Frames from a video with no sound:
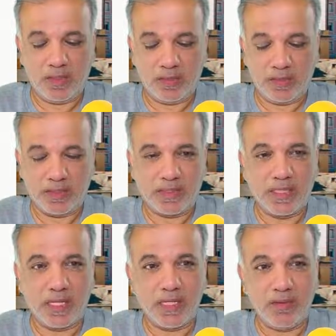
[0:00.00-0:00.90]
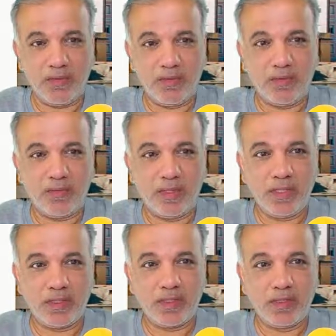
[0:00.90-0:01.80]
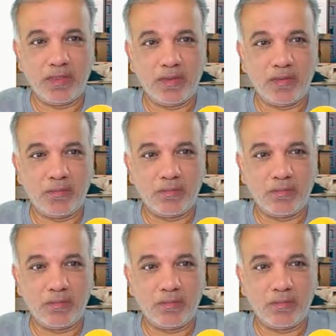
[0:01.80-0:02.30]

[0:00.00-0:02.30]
The second reason